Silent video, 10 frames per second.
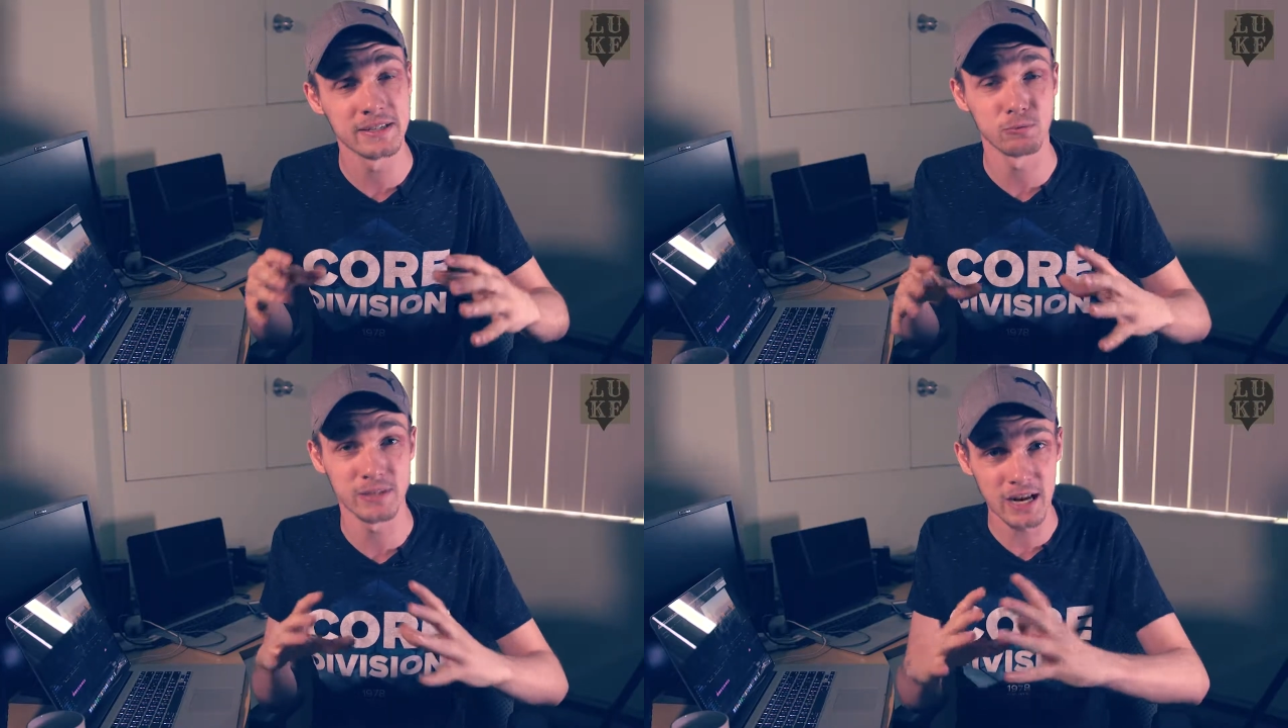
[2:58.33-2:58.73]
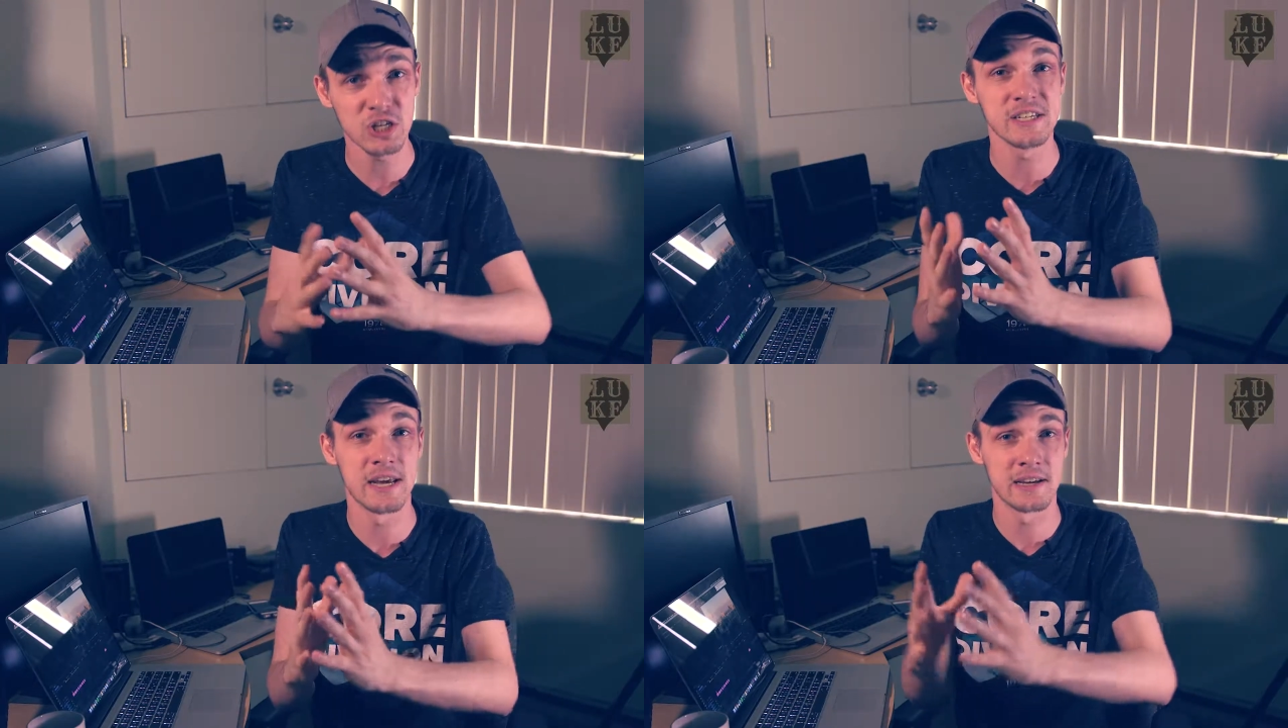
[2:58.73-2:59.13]
was
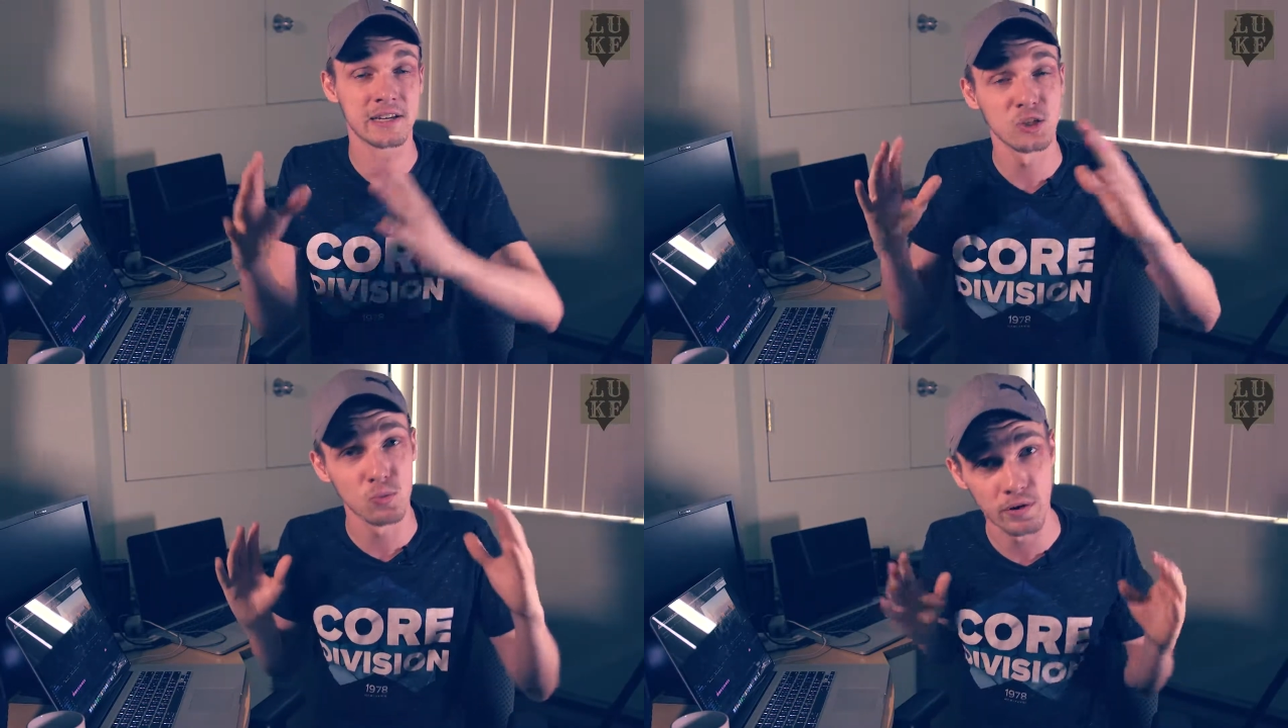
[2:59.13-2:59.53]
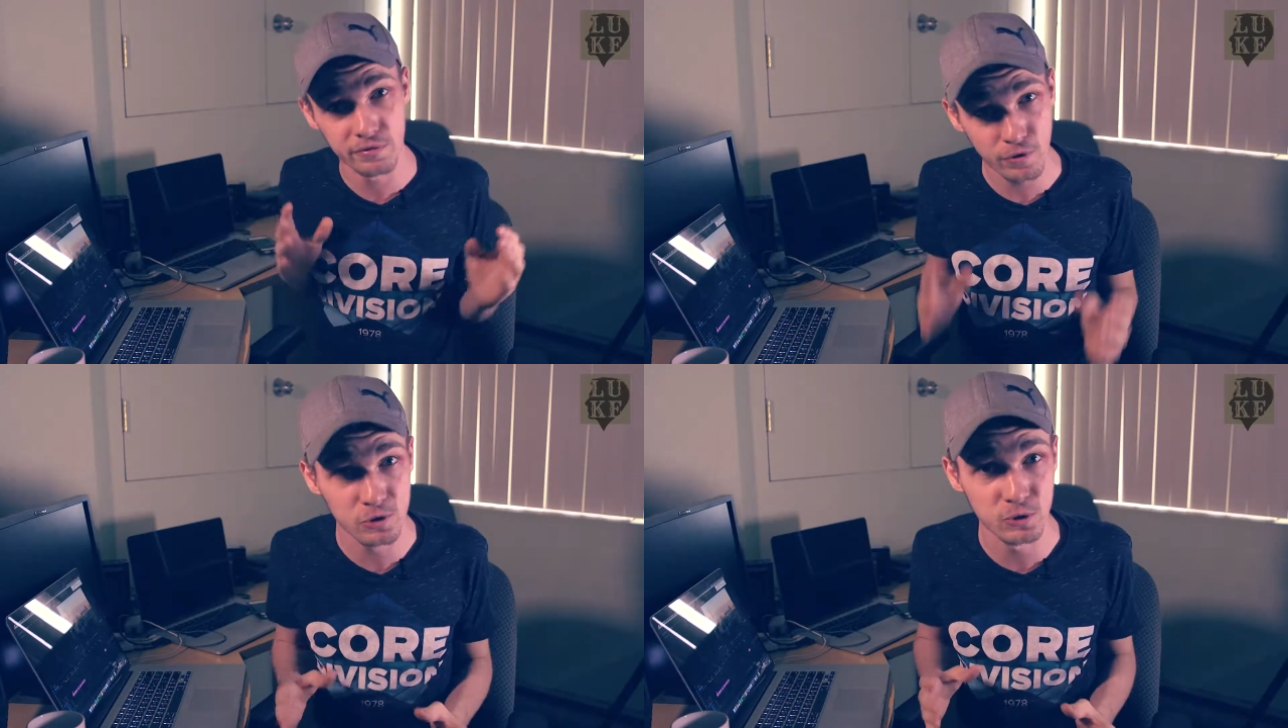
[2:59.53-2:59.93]
actually taken as one
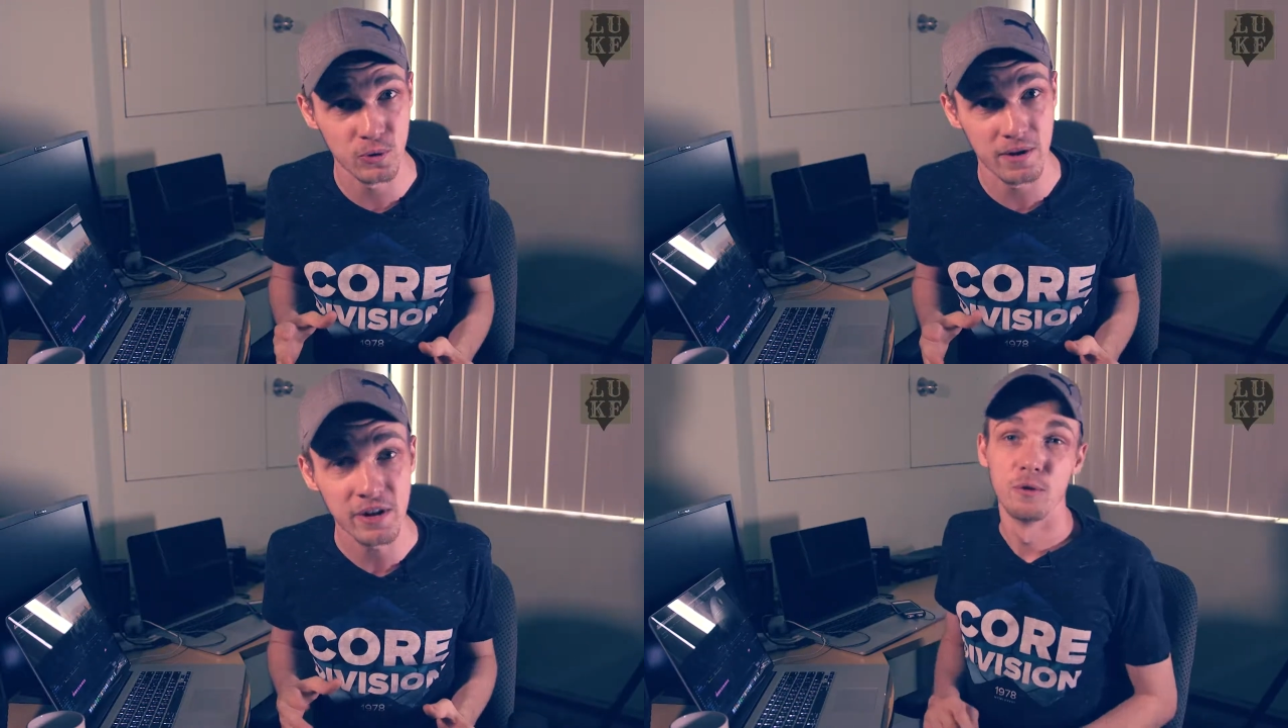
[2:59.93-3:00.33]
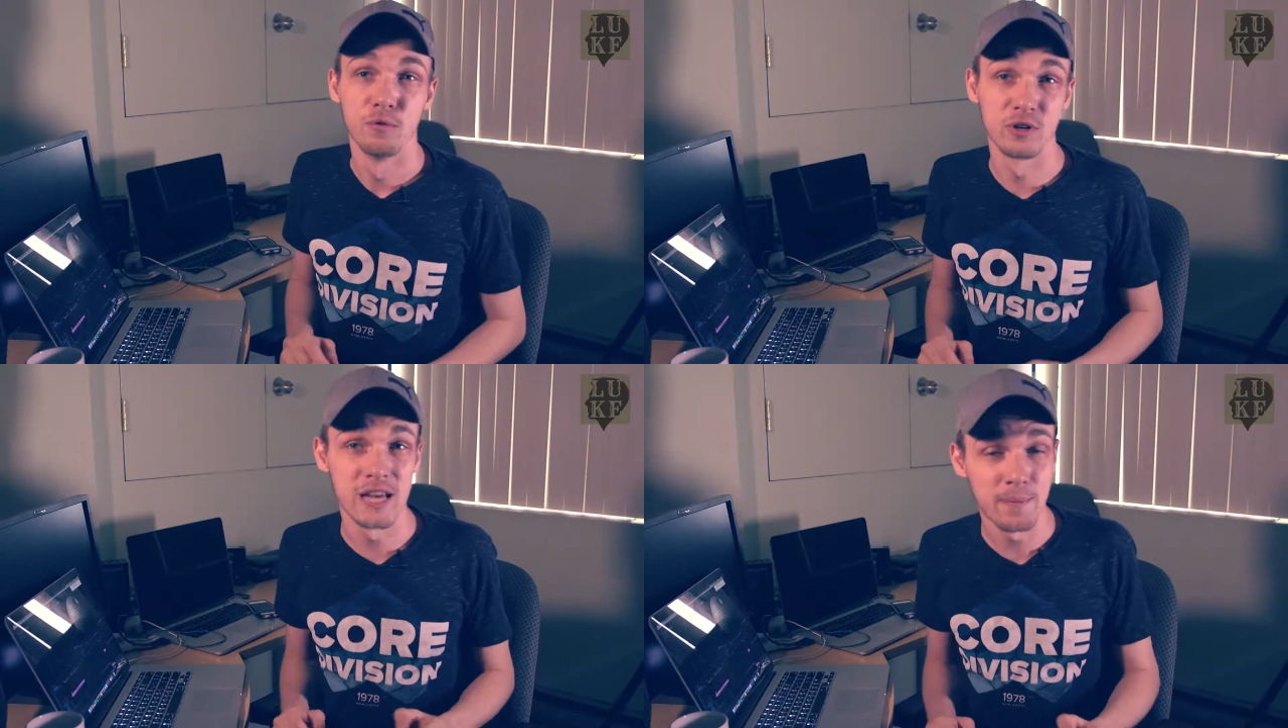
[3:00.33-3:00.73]
photograph.
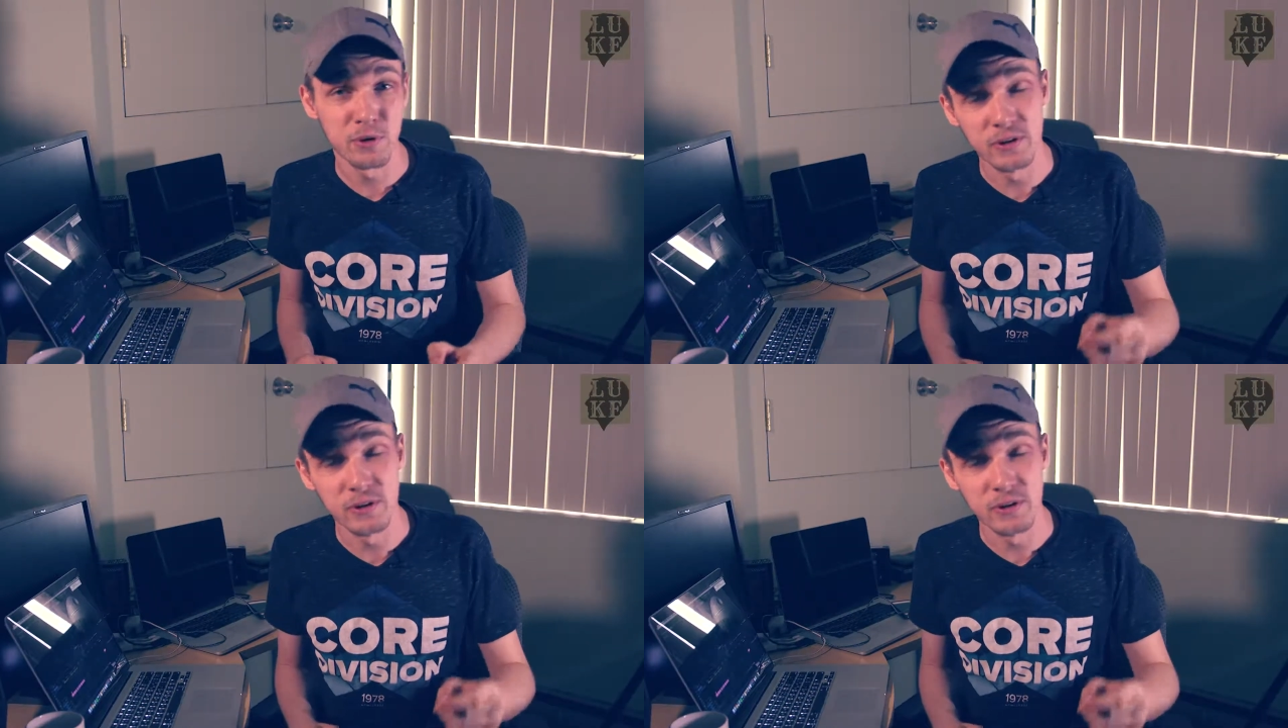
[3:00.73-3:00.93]
For example,